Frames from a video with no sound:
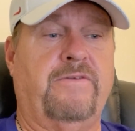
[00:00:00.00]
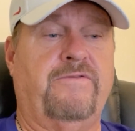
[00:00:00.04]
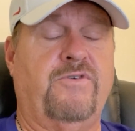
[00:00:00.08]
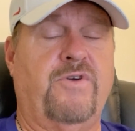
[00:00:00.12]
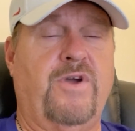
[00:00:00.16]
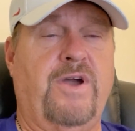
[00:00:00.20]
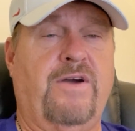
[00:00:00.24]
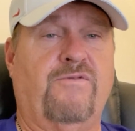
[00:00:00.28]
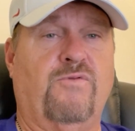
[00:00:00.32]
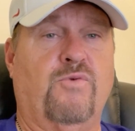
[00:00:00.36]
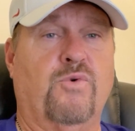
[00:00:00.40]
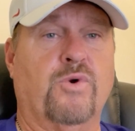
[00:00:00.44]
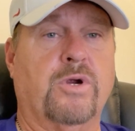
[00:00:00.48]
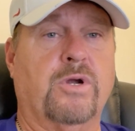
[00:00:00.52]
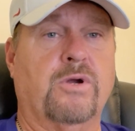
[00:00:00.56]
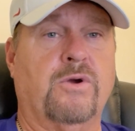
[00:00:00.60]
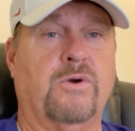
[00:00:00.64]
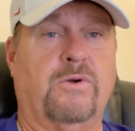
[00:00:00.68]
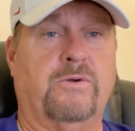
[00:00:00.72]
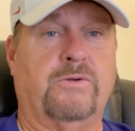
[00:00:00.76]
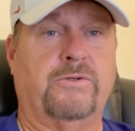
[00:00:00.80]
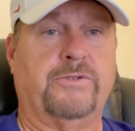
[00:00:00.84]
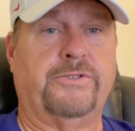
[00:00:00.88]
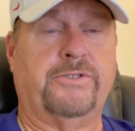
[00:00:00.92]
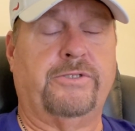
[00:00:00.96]
you have work
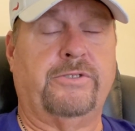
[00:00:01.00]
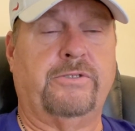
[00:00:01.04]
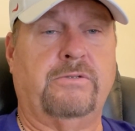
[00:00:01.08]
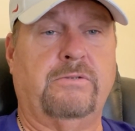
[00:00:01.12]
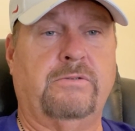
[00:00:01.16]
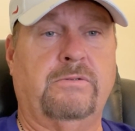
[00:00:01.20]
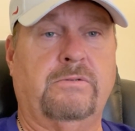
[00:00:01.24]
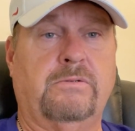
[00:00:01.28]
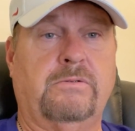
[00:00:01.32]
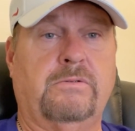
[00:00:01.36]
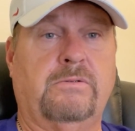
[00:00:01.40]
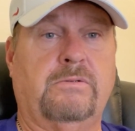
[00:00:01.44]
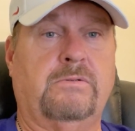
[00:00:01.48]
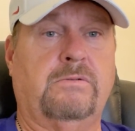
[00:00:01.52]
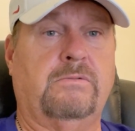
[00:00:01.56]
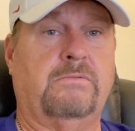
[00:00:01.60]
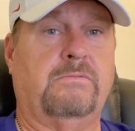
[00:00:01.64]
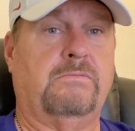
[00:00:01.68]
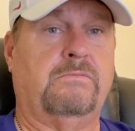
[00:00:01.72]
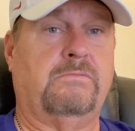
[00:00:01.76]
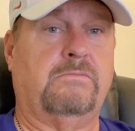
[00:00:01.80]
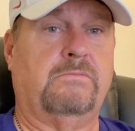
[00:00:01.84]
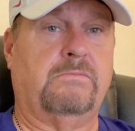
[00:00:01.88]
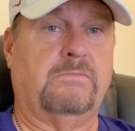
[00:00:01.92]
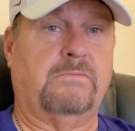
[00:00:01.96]
goals,
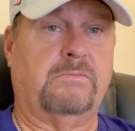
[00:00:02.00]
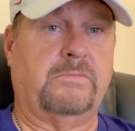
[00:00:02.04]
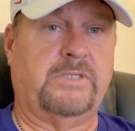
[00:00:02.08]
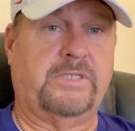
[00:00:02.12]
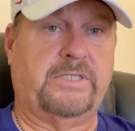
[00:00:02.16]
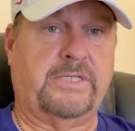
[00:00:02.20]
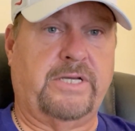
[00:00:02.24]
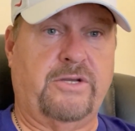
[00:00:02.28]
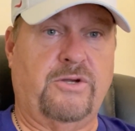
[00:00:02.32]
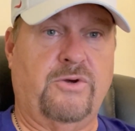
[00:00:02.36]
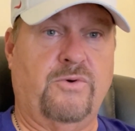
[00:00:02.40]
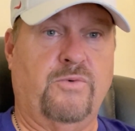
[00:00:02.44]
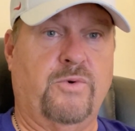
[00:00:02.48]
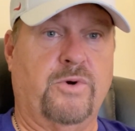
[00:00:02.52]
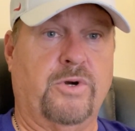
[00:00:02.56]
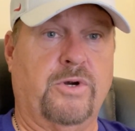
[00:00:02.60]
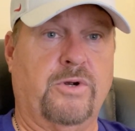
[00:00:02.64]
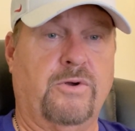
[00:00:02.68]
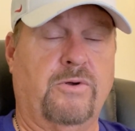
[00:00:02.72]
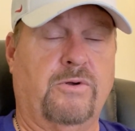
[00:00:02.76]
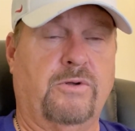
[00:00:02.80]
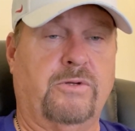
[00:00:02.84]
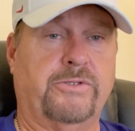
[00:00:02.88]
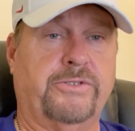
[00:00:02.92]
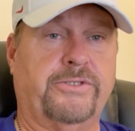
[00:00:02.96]
set your work
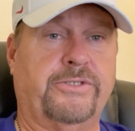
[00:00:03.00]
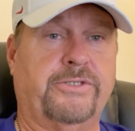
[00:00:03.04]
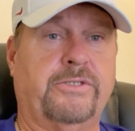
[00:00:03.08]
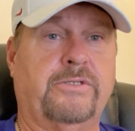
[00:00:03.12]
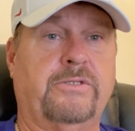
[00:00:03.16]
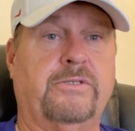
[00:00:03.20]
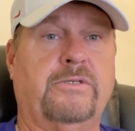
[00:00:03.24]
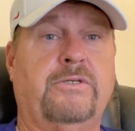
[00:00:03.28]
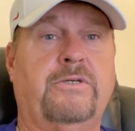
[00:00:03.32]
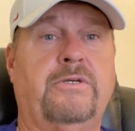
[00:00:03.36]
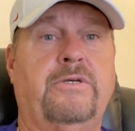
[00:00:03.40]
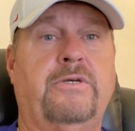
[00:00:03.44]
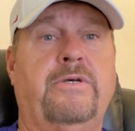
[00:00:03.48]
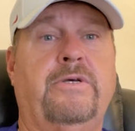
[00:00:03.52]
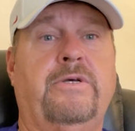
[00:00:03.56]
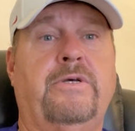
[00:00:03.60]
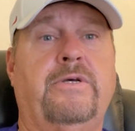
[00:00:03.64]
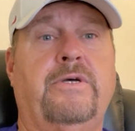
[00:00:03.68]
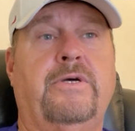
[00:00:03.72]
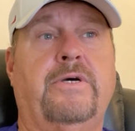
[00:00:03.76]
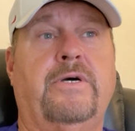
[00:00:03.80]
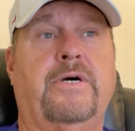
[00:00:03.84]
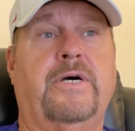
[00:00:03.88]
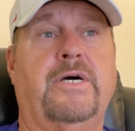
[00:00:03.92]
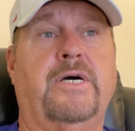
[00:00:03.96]
goals.
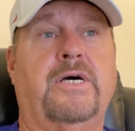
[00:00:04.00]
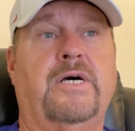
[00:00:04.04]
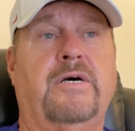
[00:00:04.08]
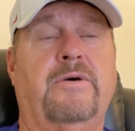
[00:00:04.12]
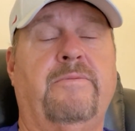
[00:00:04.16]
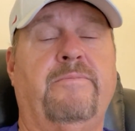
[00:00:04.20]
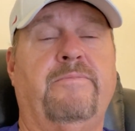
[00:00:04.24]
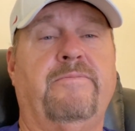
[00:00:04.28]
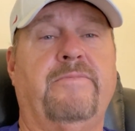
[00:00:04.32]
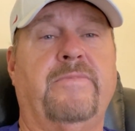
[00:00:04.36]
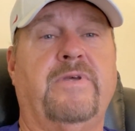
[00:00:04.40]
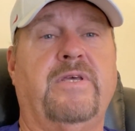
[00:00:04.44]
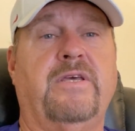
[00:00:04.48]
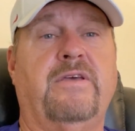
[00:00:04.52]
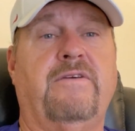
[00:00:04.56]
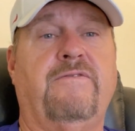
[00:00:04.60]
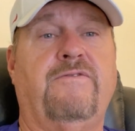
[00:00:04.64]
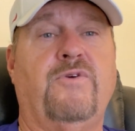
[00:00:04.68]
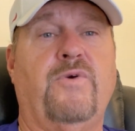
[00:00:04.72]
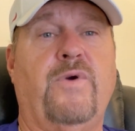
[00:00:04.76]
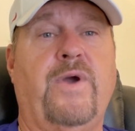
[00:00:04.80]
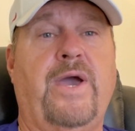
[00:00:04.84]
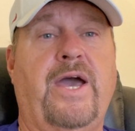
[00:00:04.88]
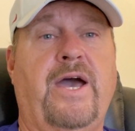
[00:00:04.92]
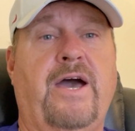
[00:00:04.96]
If
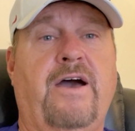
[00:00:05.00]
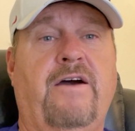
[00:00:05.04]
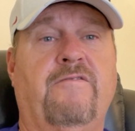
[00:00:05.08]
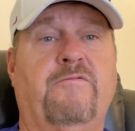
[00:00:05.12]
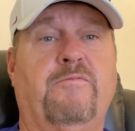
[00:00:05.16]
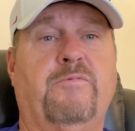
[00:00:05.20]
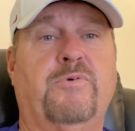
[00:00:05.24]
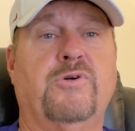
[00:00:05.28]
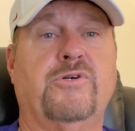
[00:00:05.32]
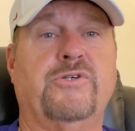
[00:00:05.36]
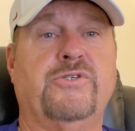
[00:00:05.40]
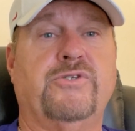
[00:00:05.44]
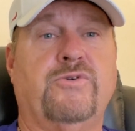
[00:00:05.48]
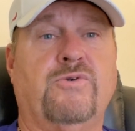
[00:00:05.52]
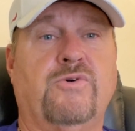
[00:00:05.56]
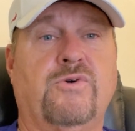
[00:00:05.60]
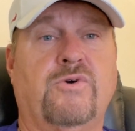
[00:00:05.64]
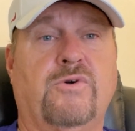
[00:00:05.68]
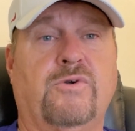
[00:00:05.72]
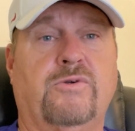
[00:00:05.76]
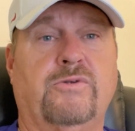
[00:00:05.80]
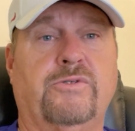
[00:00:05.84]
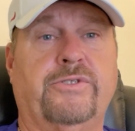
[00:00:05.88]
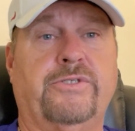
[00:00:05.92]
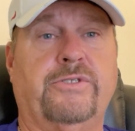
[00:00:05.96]
you have personal
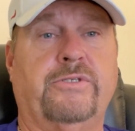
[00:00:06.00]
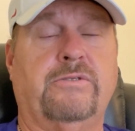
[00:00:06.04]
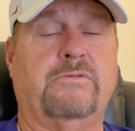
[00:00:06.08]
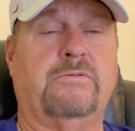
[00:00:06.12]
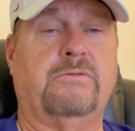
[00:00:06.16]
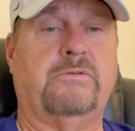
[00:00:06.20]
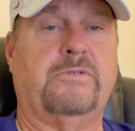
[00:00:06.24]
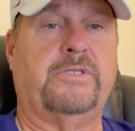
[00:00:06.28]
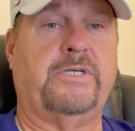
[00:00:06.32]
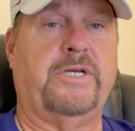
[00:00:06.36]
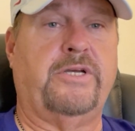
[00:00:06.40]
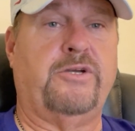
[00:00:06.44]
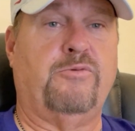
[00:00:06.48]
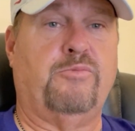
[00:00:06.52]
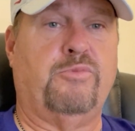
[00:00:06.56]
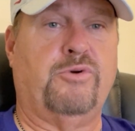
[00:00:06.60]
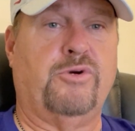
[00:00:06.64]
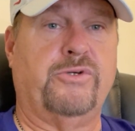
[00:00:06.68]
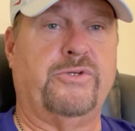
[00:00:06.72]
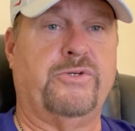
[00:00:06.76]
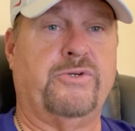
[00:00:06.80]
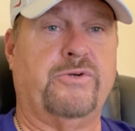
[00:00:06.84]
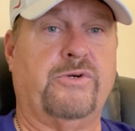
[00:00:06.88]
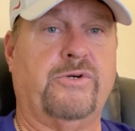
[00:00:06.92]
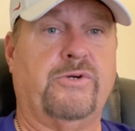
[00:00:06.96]
goals, set your
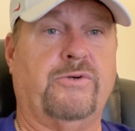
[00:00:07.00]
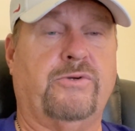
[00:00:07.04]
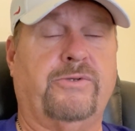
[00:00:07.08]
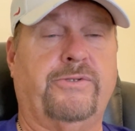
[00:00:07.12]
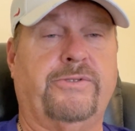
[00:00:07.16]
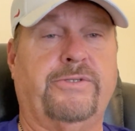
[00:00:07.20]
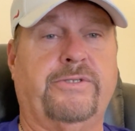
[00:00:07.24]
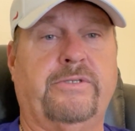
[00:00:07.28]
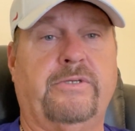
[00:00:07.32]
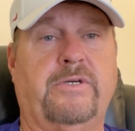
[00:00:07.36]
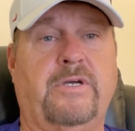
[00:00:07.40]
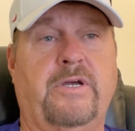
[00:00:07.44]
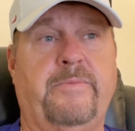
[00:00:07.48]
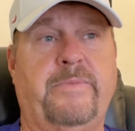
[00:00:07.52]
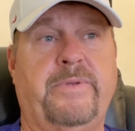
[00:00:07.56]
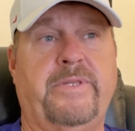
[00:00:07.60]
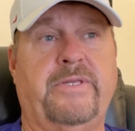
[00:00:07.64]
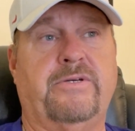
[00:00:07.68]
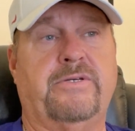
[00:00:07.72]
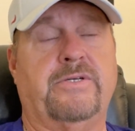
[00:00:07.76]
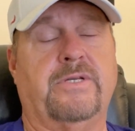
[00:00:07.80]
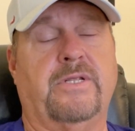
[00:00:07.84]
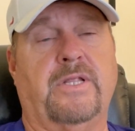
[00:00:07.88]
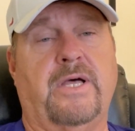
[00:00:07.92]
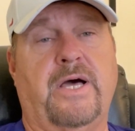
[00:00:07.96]
personal goals. I mean,
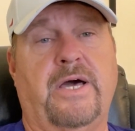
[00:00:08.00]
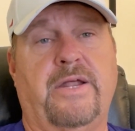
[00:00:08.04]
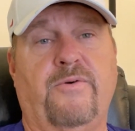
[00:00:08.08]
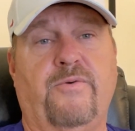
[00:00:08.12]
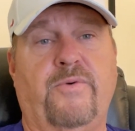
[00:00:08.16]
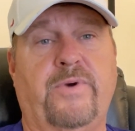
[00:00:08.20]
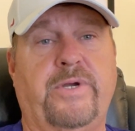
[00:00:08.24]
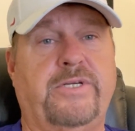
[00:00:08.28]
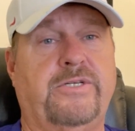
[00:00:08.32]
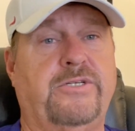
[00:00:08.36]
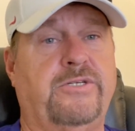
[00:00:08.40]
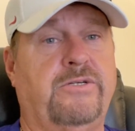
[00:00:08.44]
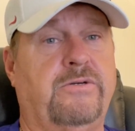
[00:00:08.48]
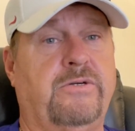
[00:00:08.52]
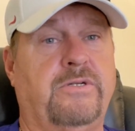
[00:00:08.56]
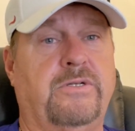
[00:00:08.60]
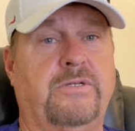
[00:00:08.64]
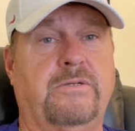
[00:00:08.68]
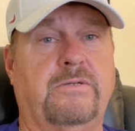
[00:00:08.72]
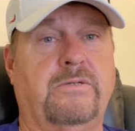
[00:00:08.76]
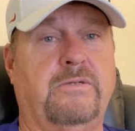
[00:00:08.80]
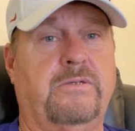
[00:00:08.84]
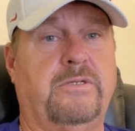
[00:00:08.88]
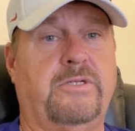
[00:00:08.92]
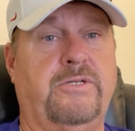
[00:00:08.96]
there's a lot of ways you can
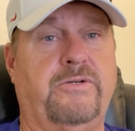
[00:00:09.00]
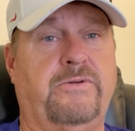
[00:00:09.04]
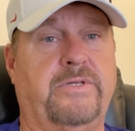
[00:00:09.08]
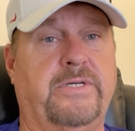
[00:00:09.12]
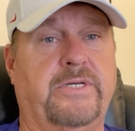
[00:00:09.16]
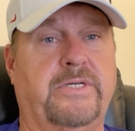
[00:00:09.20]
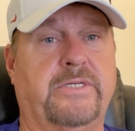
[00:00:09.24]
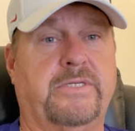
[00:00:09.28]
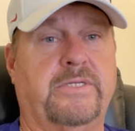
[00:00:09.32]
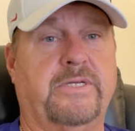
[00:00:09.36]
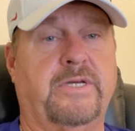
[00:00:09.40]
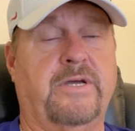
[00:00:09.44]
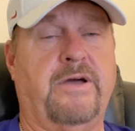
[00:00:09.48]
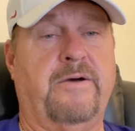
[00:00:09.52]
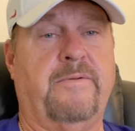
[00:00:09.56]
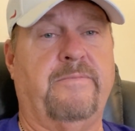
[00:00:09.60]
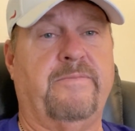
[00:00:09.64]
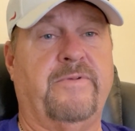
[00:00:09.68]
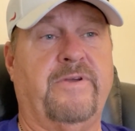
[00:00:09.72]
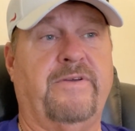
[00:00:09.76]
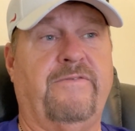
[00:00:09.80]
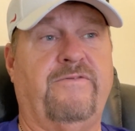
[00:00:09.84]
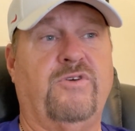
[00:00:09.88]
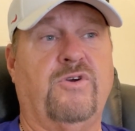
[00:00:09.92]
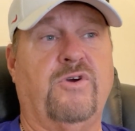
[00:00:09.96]
do this.
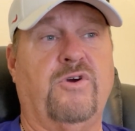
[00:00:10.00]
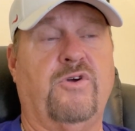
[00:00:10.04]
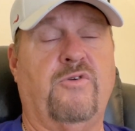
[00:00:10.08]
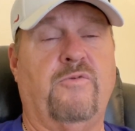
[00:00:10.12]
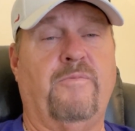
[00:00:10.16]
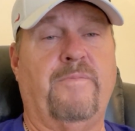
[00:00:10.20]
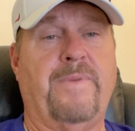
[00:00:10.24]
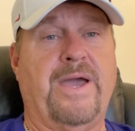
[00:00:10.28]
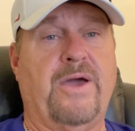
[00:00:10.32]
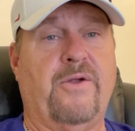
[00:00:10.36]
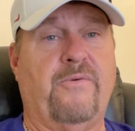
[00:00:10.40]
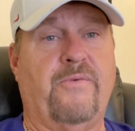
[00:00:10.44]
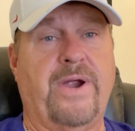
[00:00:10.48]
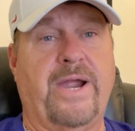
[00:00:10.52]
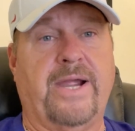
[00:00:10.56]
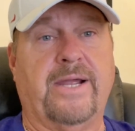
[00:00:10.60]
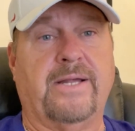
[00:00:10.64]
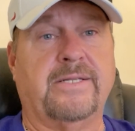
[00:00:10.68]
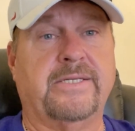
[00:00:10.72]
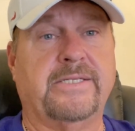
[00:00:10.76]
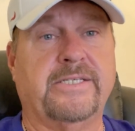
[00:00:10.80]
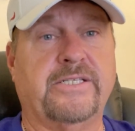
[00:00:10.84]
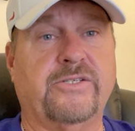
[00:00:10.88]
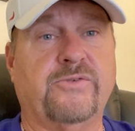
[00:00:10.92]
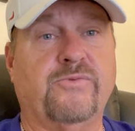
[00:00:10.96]
If you go to Matt
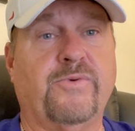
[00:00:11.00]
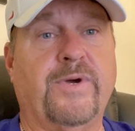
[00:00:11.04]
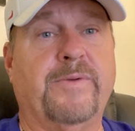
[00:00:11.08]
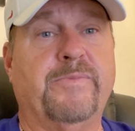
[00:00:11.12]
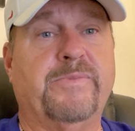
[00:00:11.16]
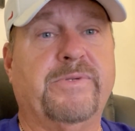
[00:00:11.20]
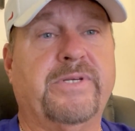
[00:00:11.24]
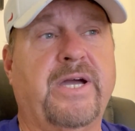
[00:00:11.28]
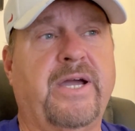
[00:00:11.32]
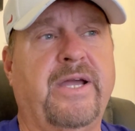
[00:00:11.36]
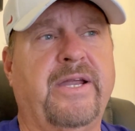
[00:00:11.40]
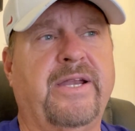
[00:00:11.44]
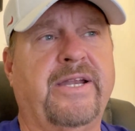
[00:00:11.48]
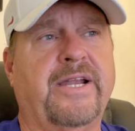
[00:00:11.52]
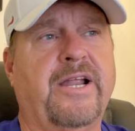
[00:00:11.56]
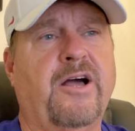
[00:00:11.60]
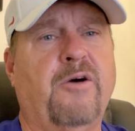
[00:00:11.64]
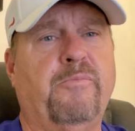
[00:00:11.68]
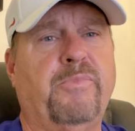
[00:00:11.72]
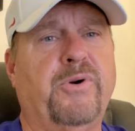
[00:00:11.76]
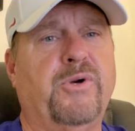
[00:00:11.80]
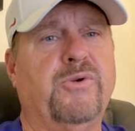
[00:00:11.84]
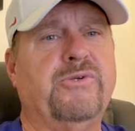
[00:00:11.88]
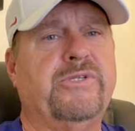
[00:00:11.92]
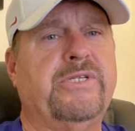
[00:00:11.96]
Ragland's website, and I'll
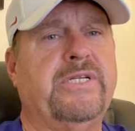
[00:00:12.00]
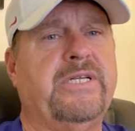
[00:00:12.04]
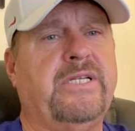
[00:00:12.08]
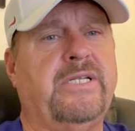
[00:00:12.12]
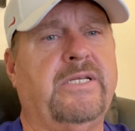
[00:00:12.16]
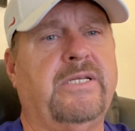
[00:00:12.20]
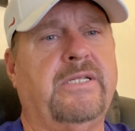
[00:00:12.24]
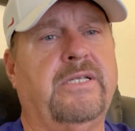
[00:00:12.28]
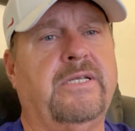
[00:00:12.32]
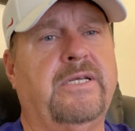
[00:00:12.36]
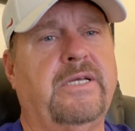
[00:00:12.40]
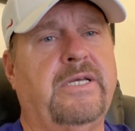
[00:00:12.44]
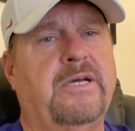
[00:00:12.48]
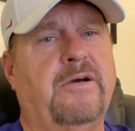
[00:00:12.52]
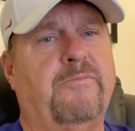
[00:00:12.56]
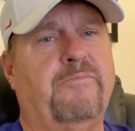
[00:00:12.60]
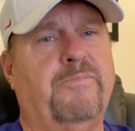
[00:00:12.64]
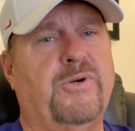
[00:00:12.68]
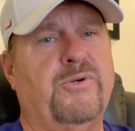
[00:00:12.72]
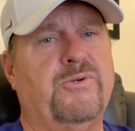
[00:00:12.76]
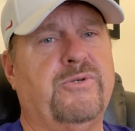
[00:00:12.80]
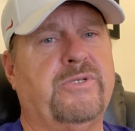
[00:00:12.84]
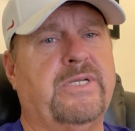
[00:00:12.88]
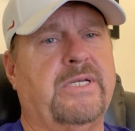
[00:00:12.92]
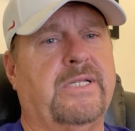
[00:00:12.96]
post it and I'll
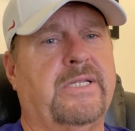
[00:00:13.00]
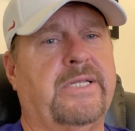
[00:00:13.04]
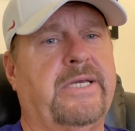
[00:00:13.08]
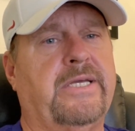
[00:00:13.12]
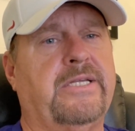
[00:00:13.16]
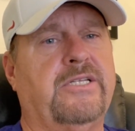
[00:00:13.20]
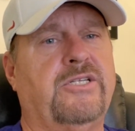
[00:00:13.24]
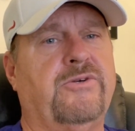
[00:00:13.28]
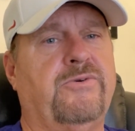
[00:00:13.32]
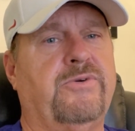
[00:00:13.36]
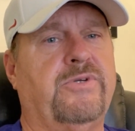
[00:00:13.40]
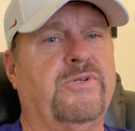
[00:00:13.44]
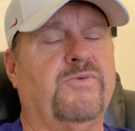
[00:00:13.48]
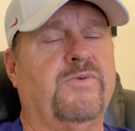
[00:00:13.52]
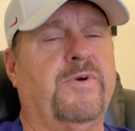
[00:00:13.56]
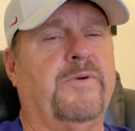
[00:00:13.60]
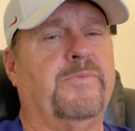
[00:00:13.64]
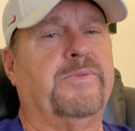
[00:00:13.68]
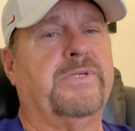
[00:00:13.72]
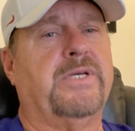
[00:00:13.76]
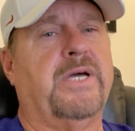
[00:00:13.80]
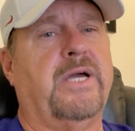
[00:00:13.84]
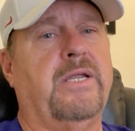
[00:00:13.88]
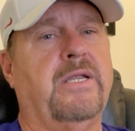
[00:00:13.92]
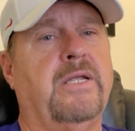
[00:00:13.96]
post a link to his
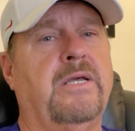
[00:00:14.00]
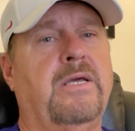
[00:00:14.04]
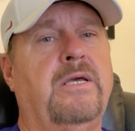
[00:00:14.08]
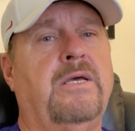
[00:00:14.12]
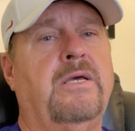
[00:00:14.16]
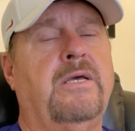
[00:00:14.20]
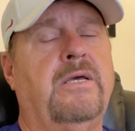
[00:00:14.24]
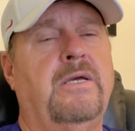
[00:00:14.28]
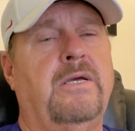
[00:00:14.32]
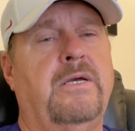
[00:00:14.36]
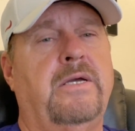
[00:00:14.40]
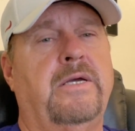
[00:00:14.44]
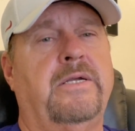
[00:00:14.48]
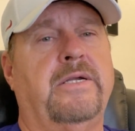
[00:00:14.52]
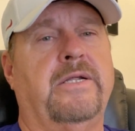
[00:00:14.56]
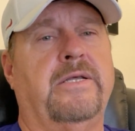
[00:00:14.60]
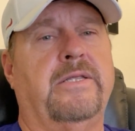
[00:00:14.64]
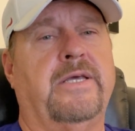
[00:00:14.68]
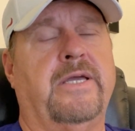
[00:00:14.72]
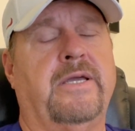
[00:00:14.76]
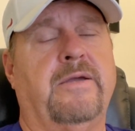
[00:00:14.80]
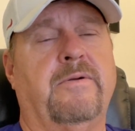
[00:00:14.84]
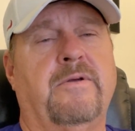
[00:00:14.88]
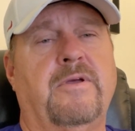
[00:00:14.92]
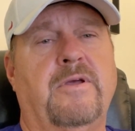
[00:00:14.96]
website and the
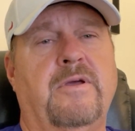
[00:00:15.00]
thing.